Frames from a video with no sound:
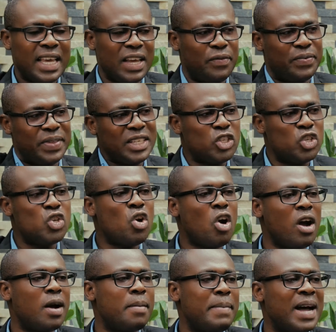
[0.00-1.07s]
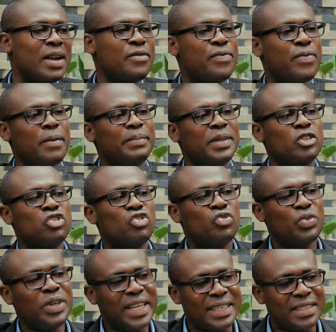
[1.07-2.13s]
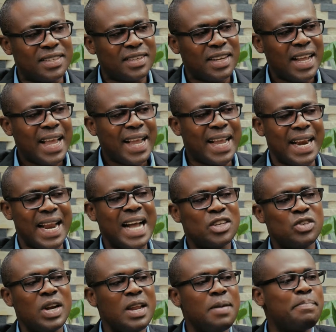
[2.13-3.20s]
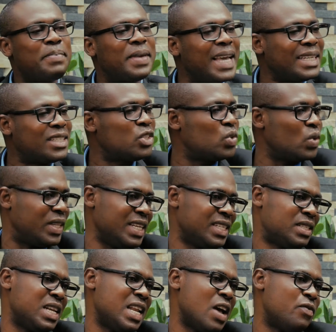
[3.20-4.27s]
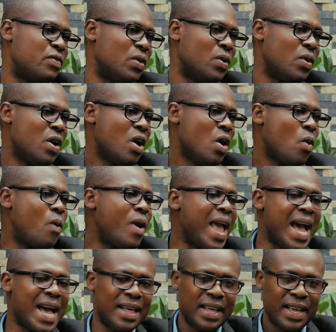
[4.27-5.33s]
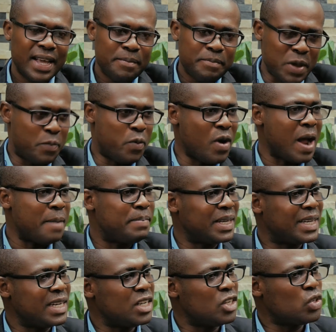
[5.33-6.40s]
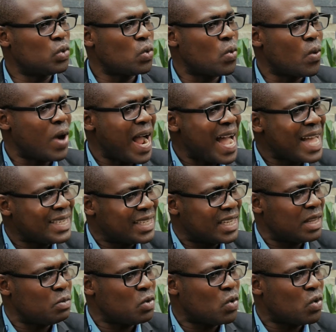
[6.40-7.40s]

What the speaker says: if this young man from the streets can actually get to this level where people are beginning to ask him